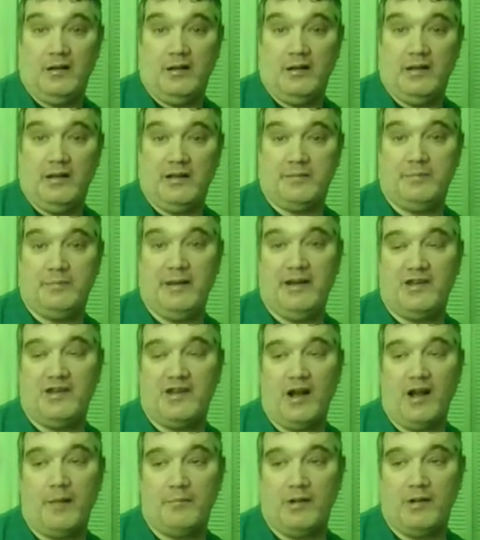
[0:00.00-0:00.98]
as many
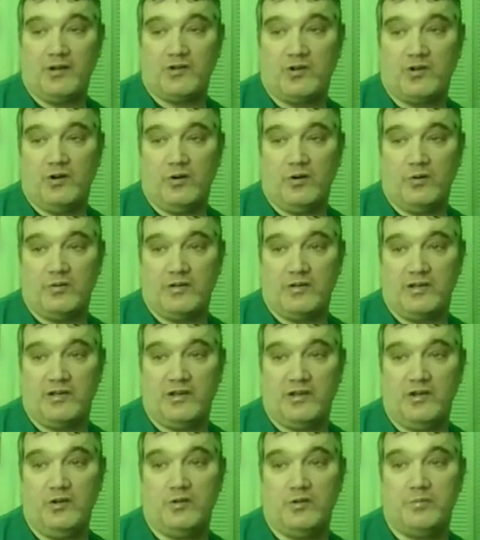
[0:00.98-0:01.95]
top-notch girls as
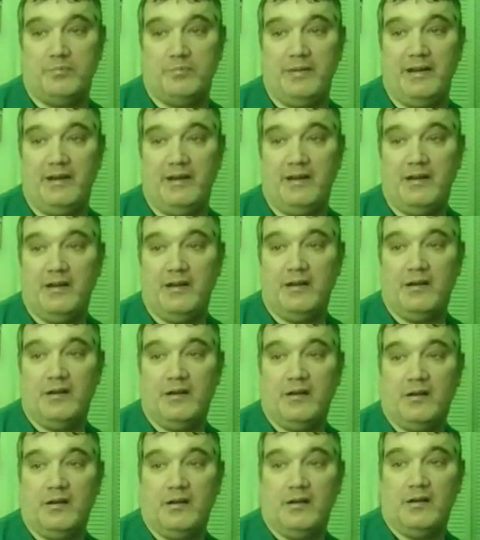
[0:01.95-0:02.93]
there used to be
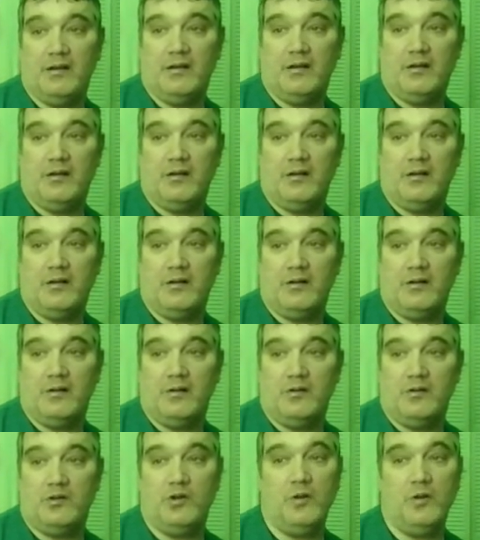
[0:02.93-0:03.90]

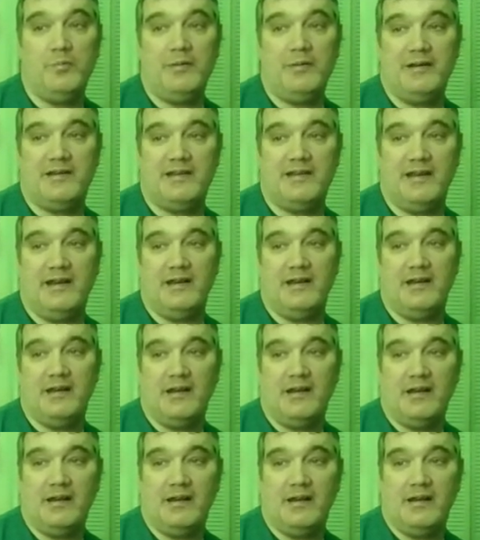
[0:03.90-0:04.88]
to be seen
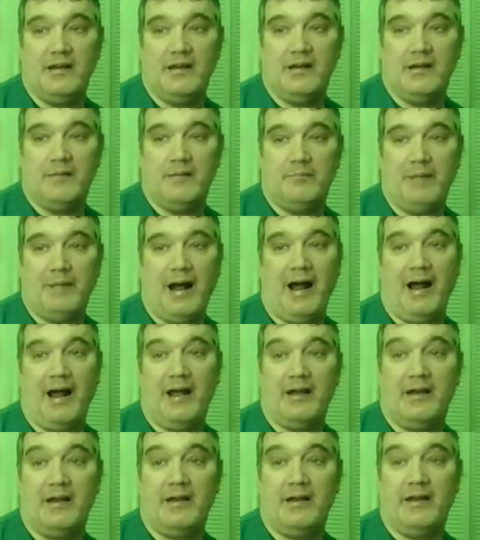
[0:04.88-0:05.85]
by
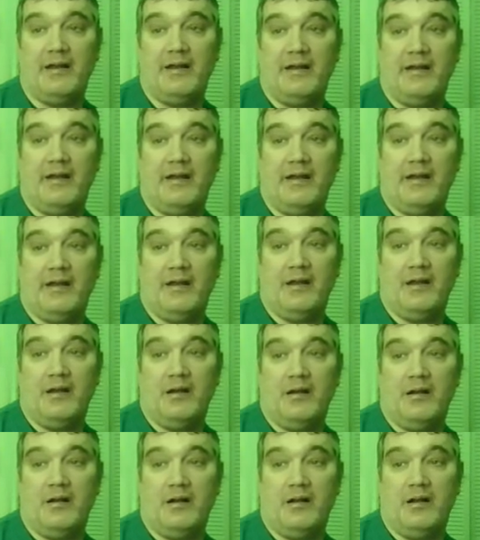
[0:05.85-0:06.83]

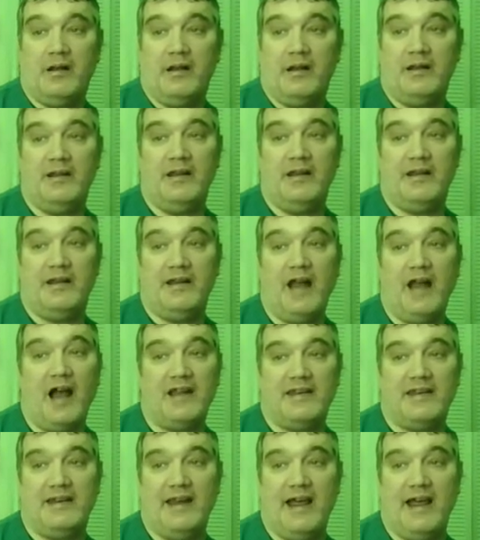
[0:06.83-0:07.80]
in the
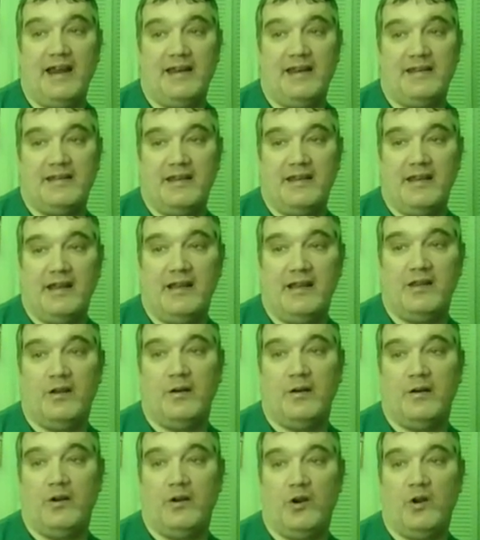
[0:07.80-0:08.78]
1980s in
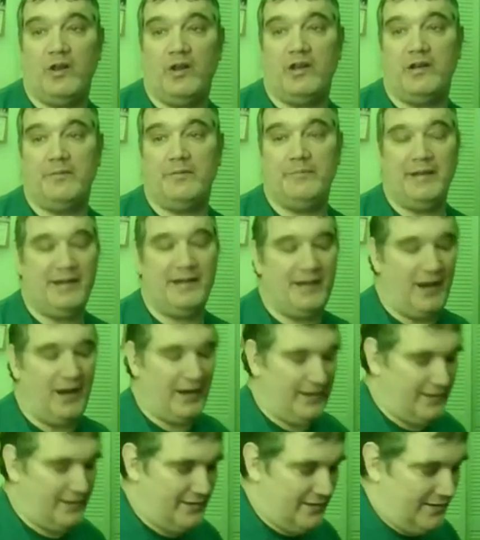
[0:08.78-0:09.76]
the early to mid
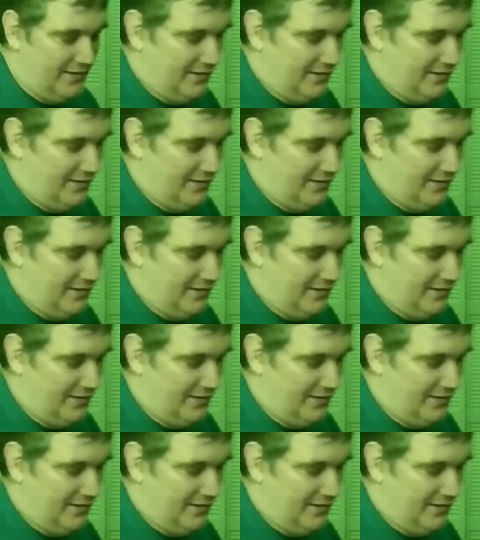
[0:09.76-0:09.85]
90s